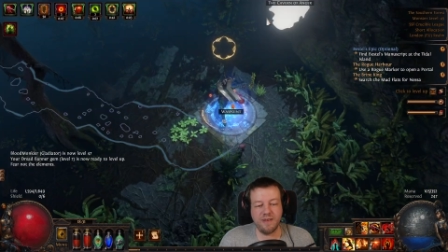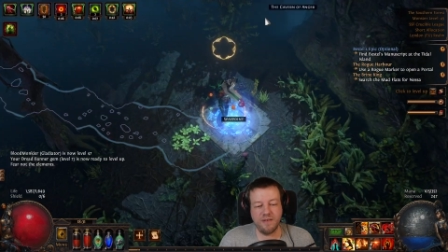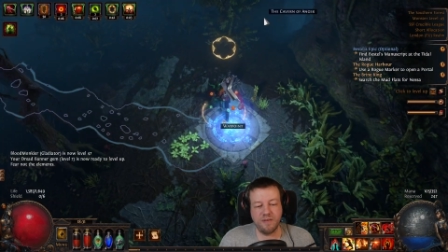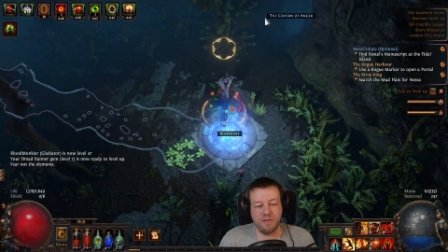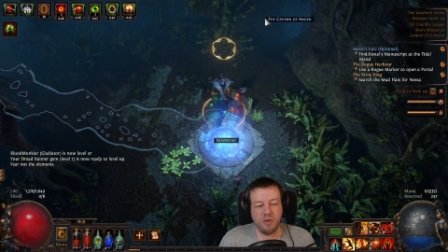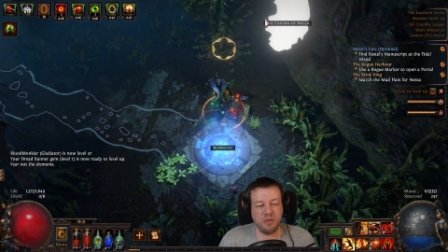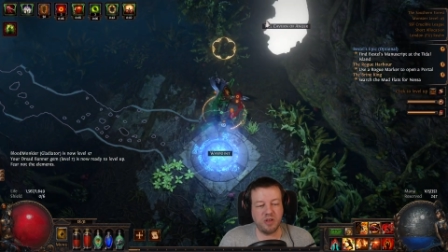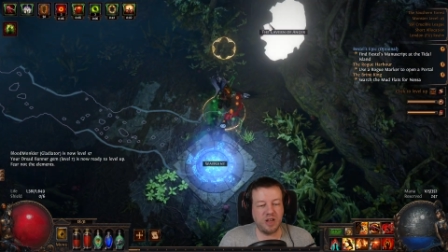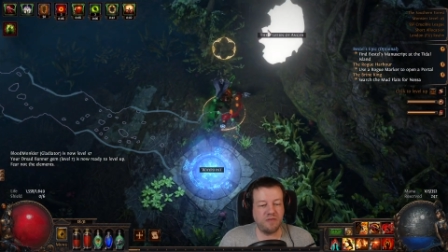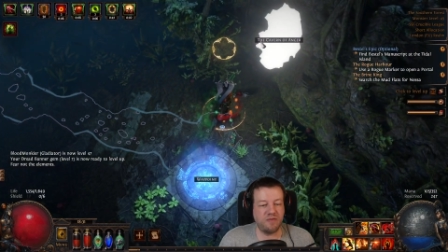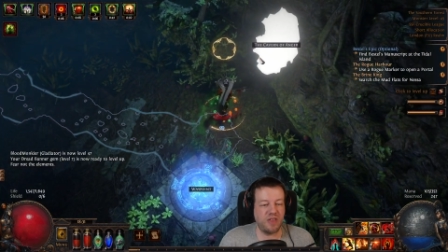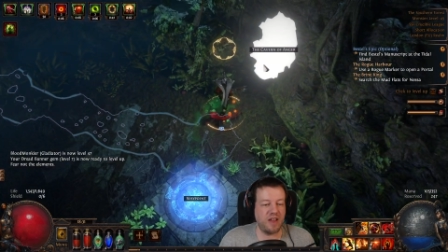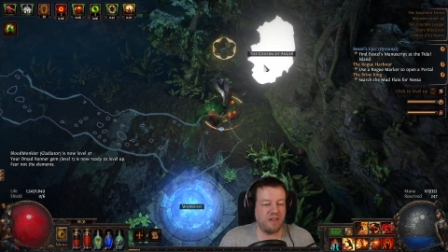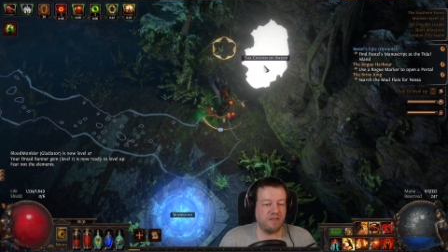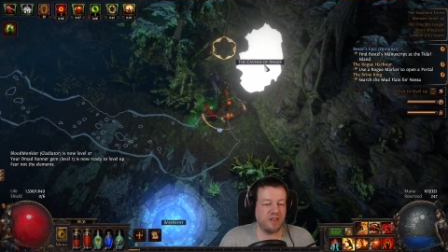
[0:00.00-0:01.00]
and the moment you leave
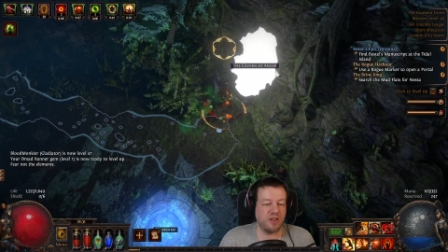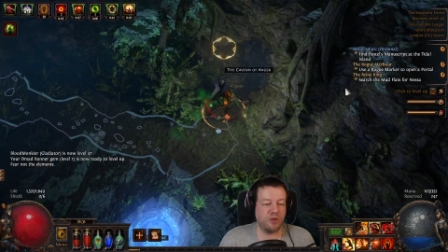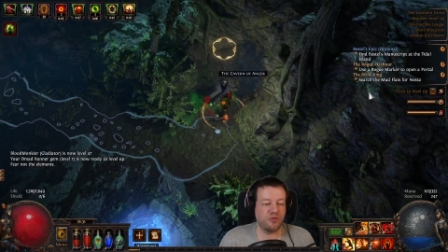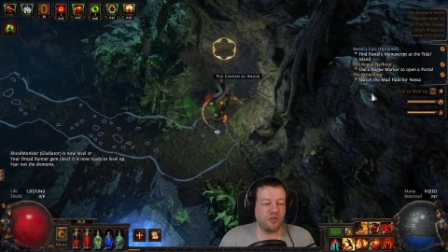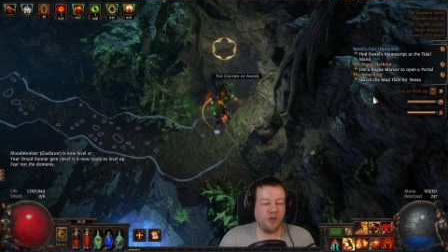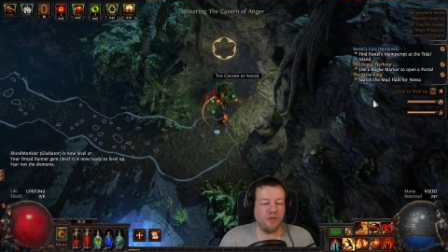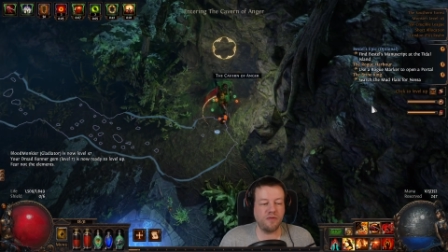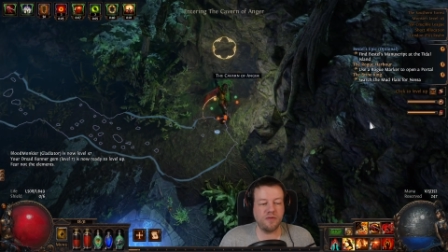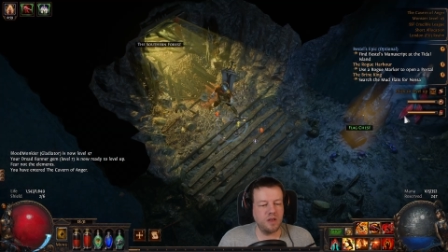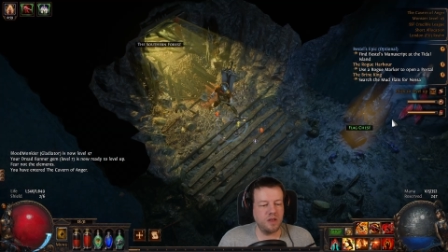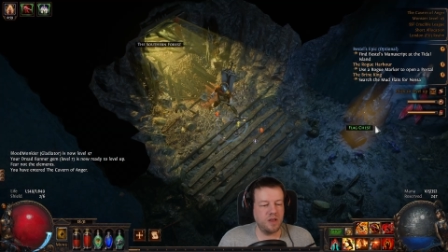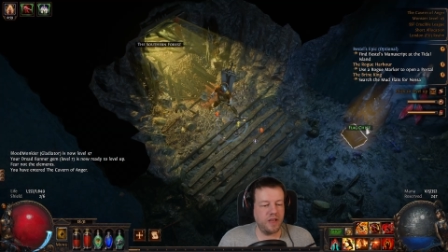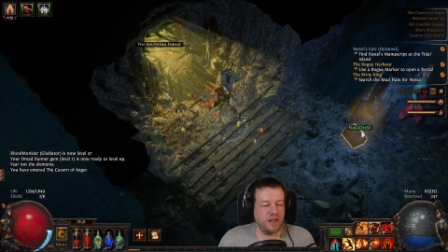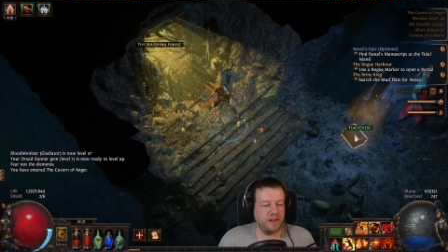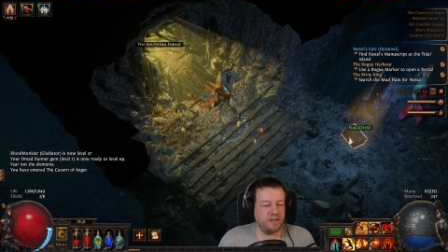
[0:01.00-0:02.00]
the area it goes off.
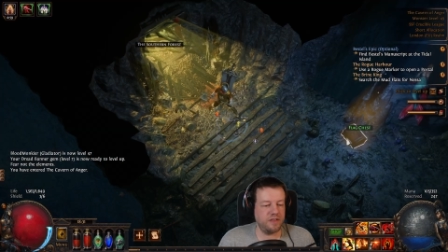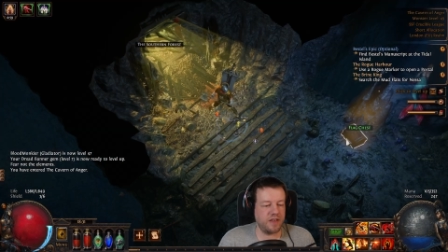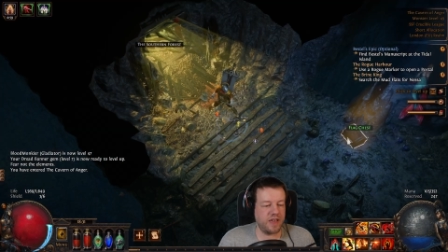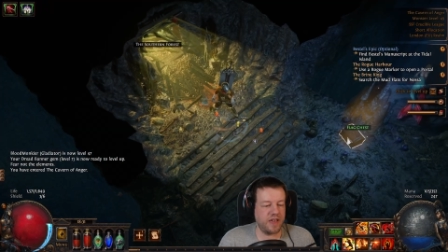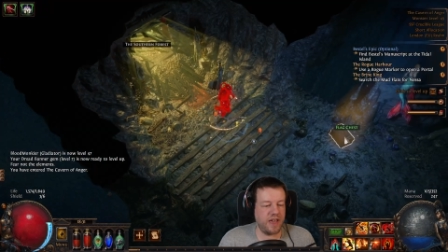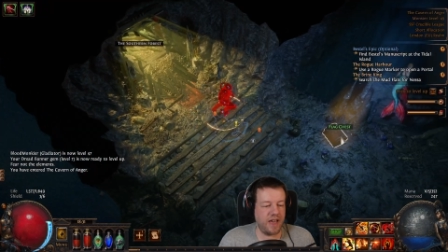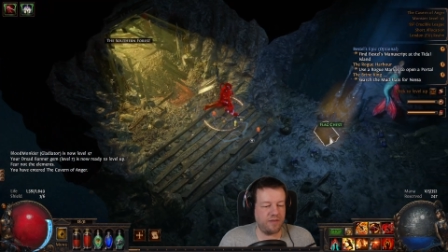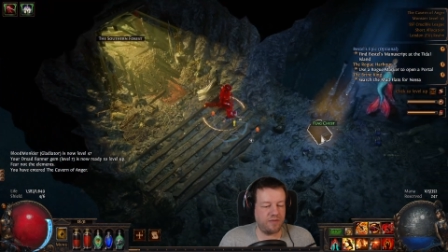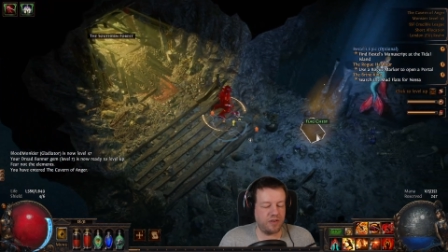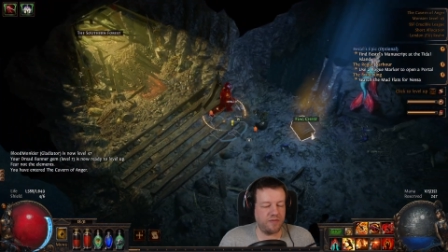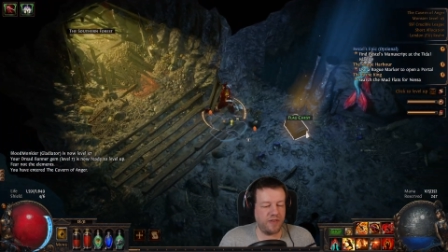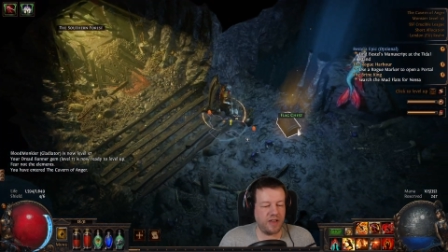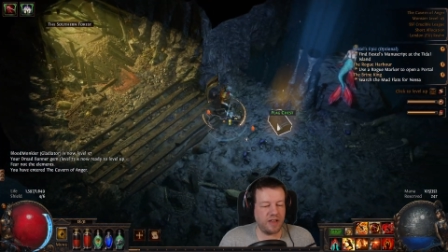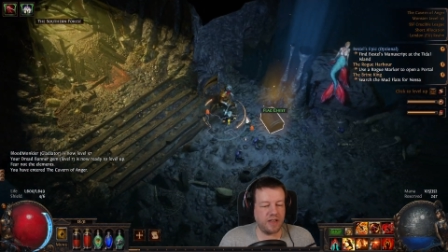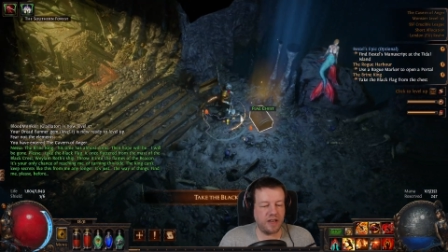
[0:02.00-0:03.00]
Into the Cavern of
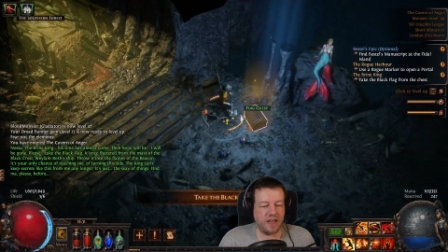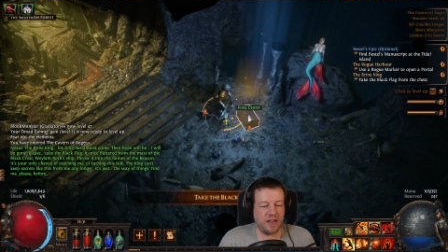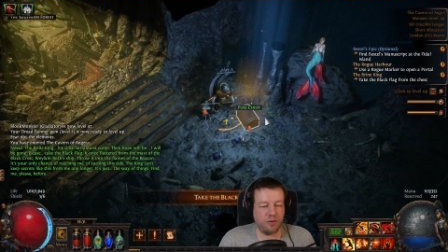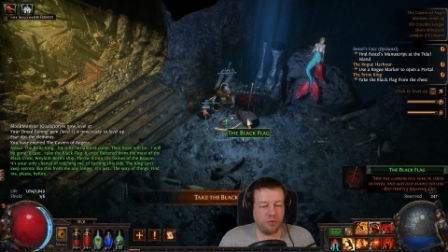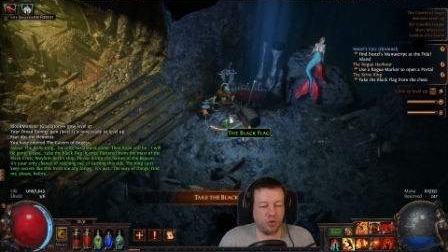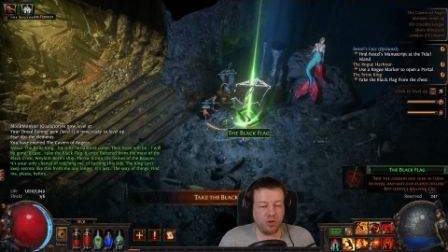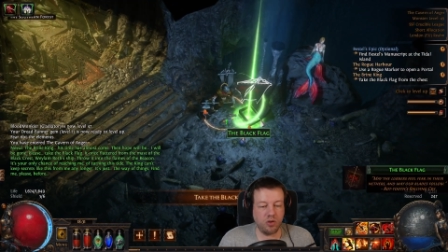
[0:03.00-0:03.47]
Anger now.